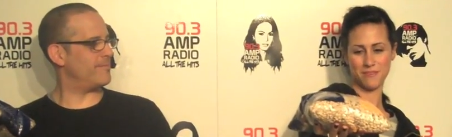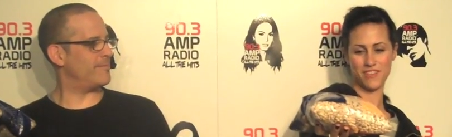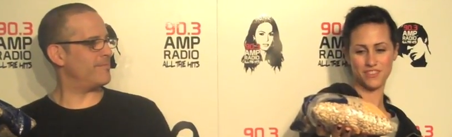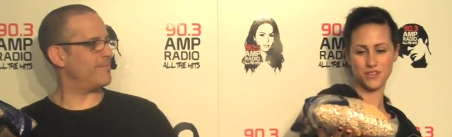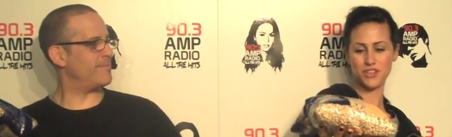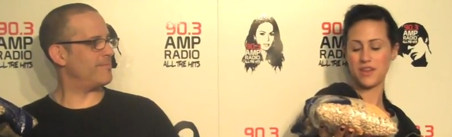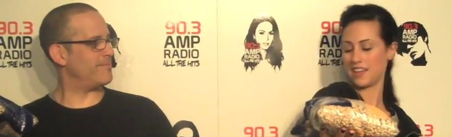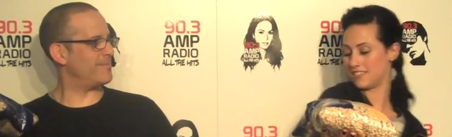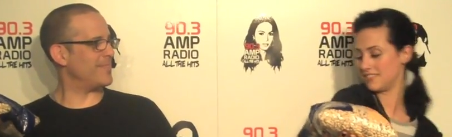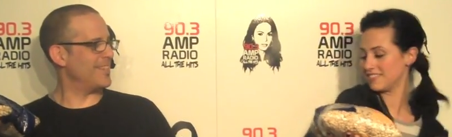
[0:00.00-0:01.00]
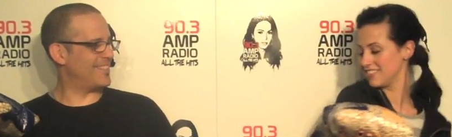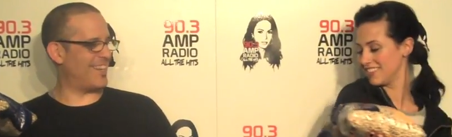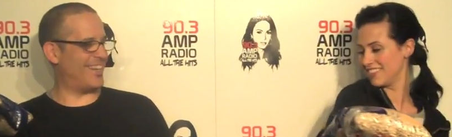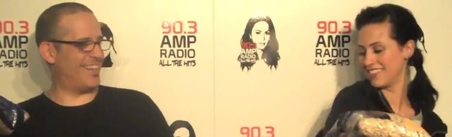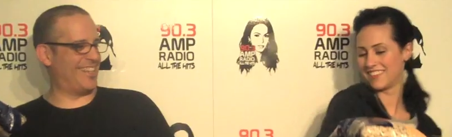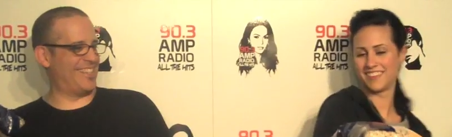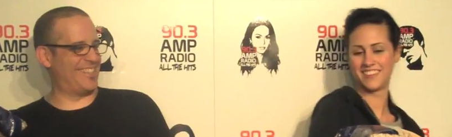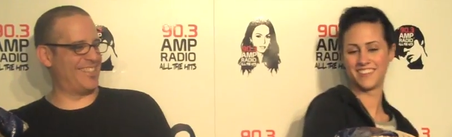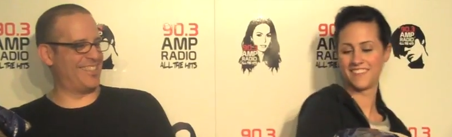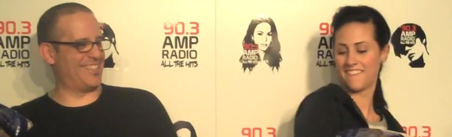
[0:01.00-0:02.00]
Speaker 1: my face red? You get
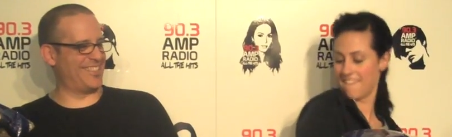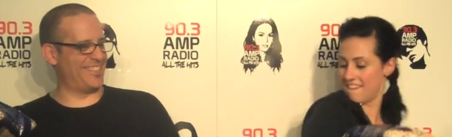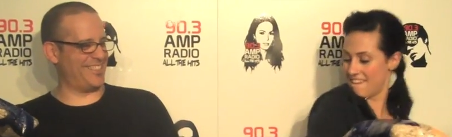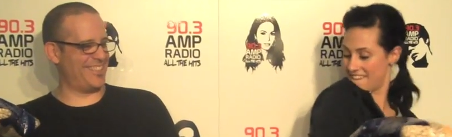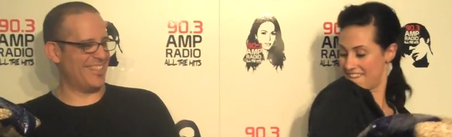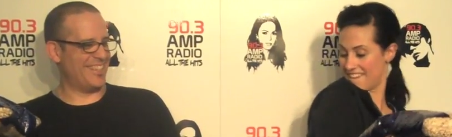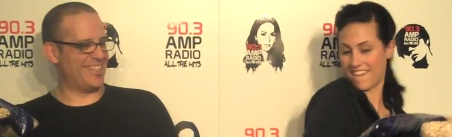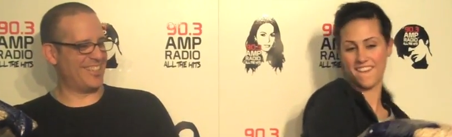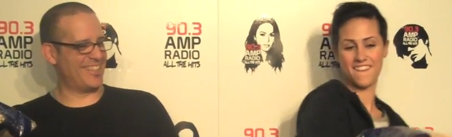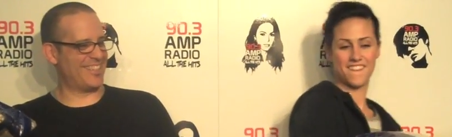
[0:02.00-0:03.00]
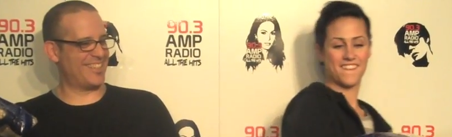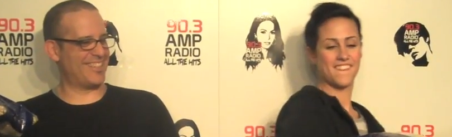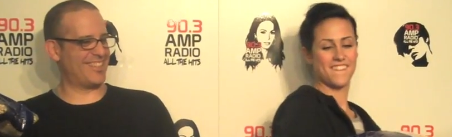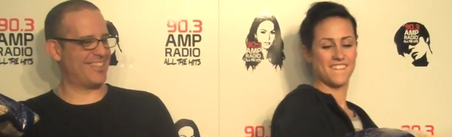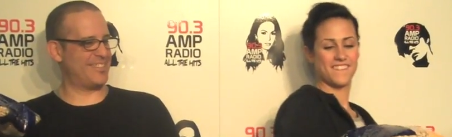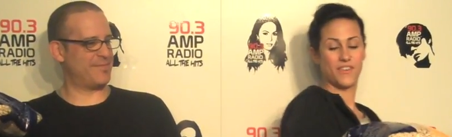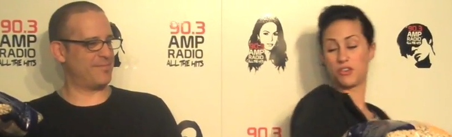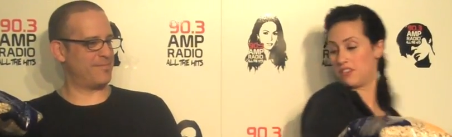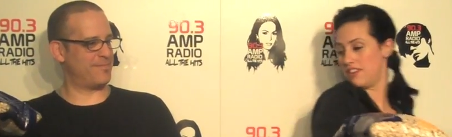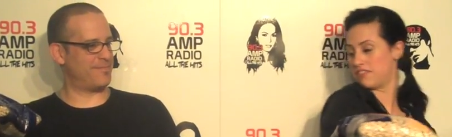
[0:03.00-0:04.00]
interference. Oh,
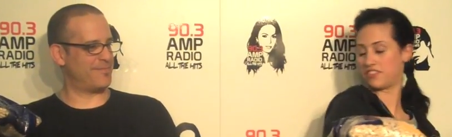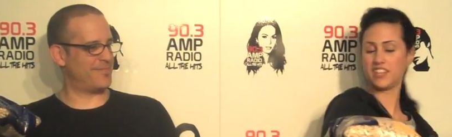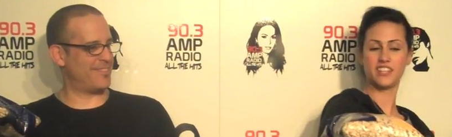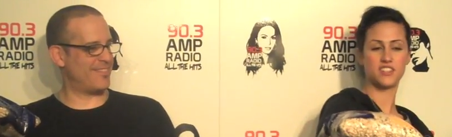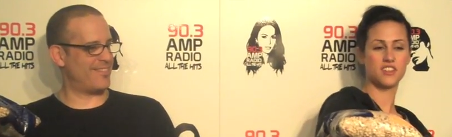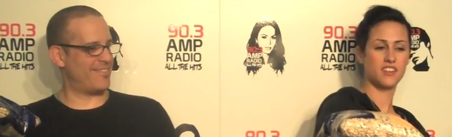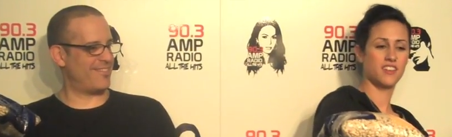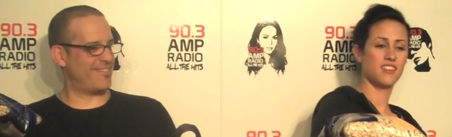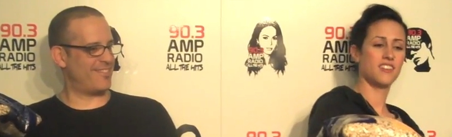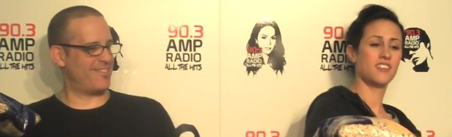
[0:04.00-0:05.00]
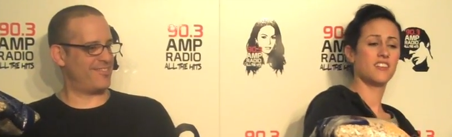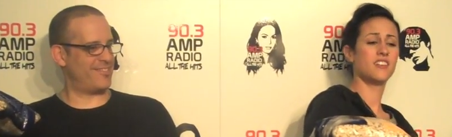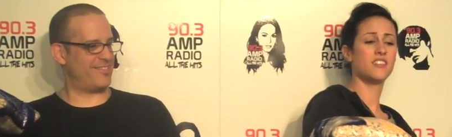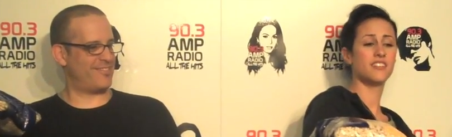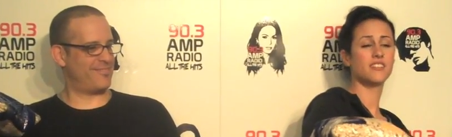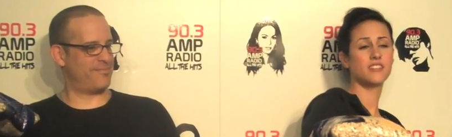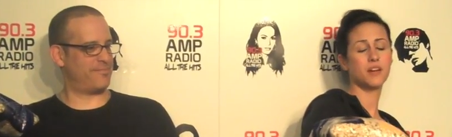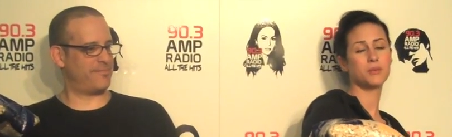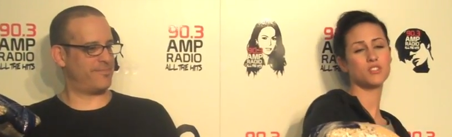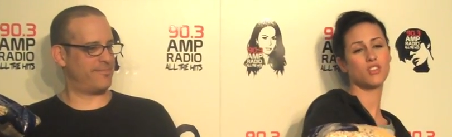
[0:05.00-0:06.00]
you didn't even flinch.
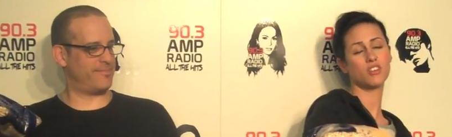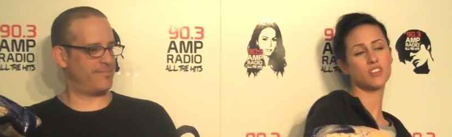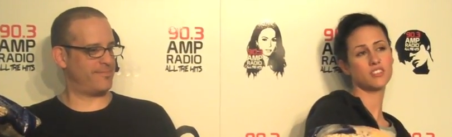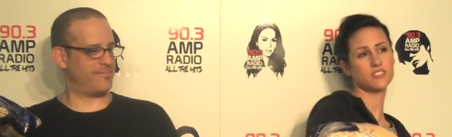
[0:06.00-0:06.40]
How much longer?